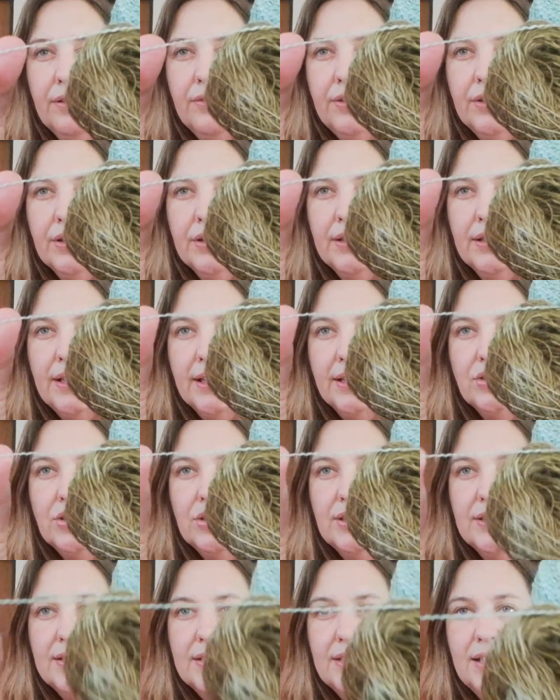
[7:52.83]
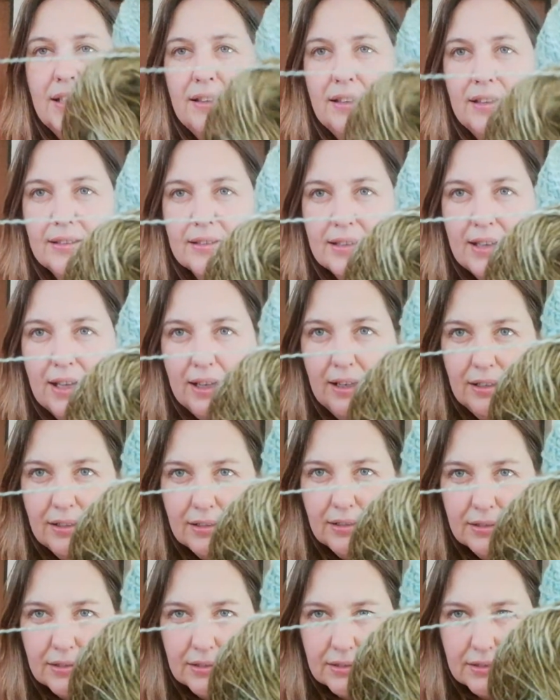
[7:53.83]
don't know if you can actually see these
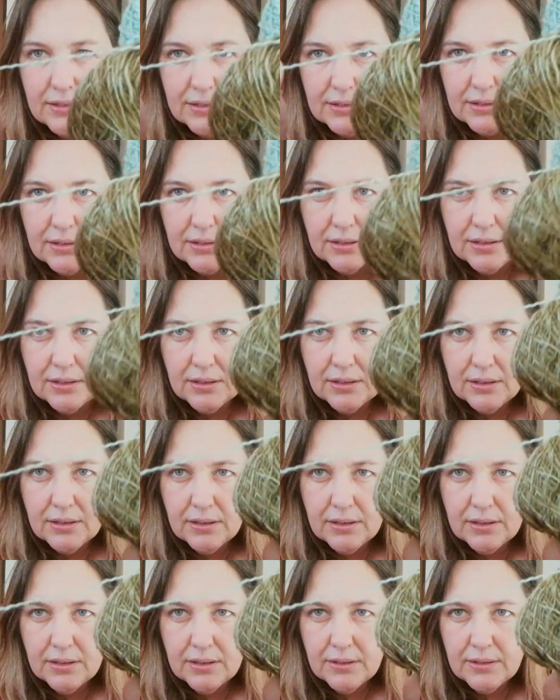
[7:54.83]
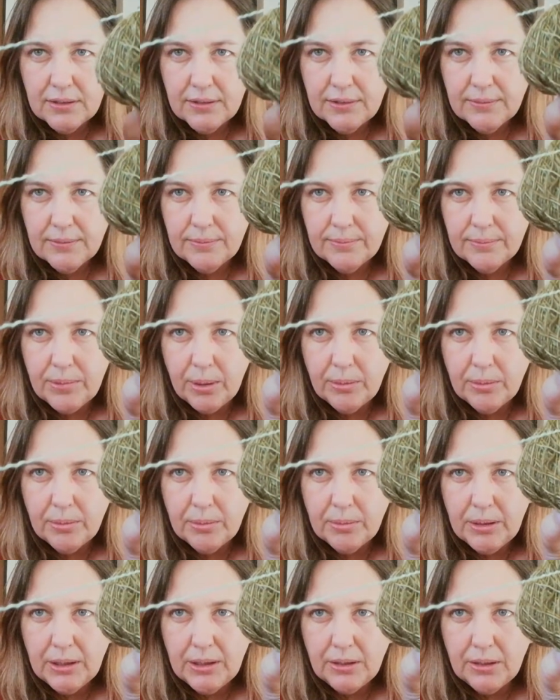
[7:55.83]
colors.
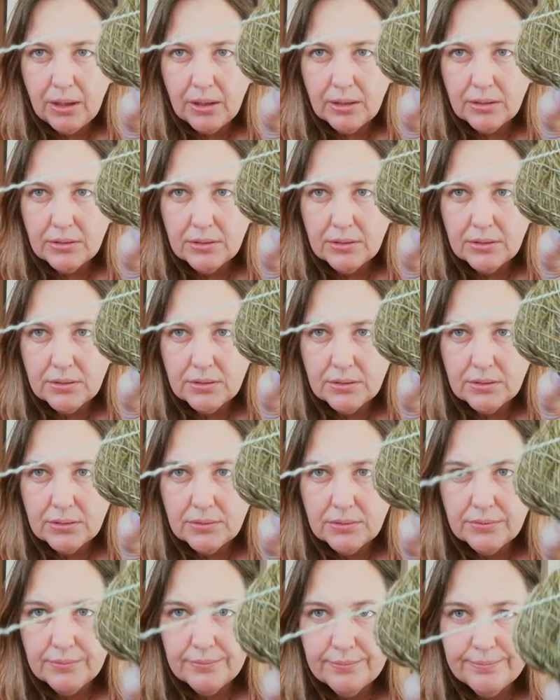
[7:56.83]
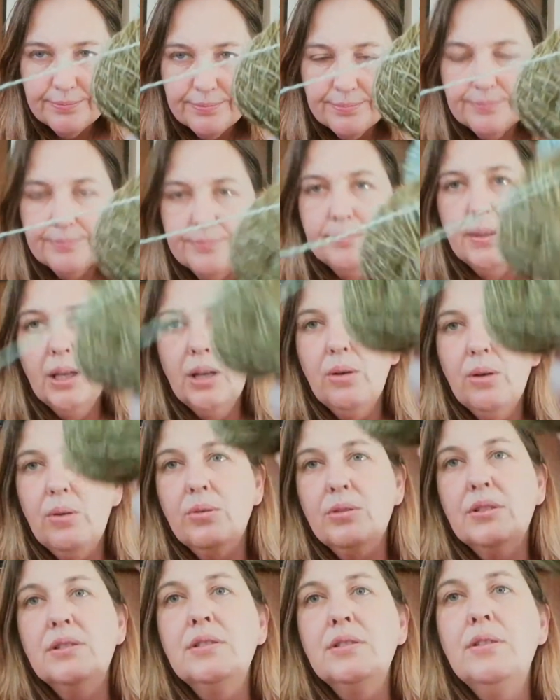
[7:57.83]
Probably not,
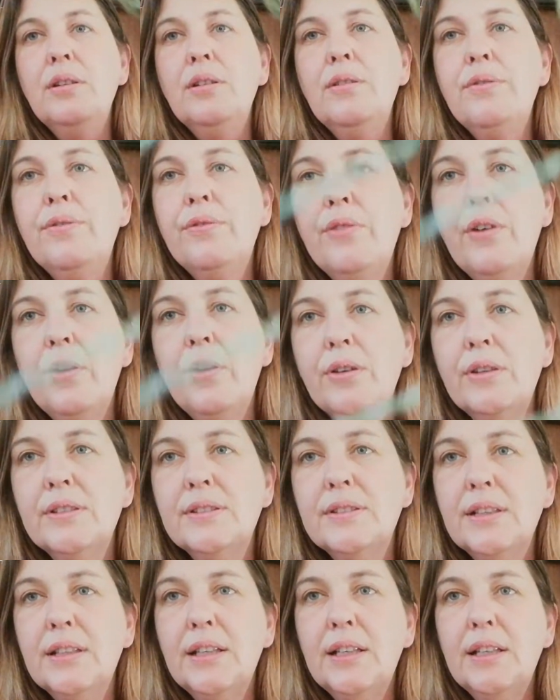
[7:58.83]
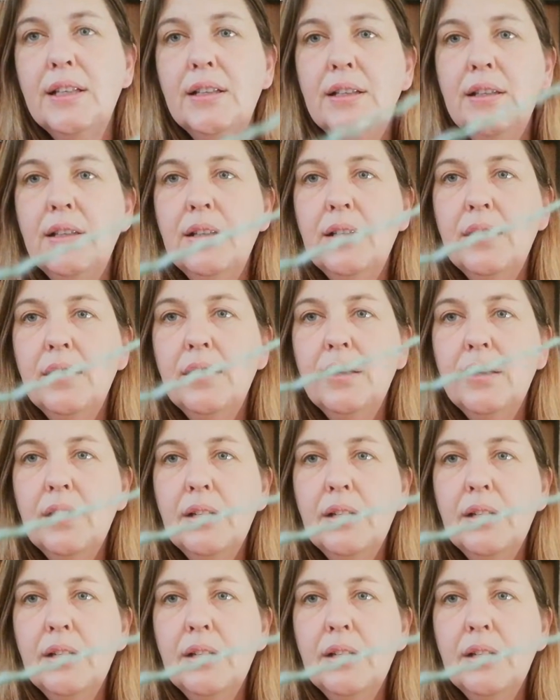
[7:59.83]
because it's not focusing in.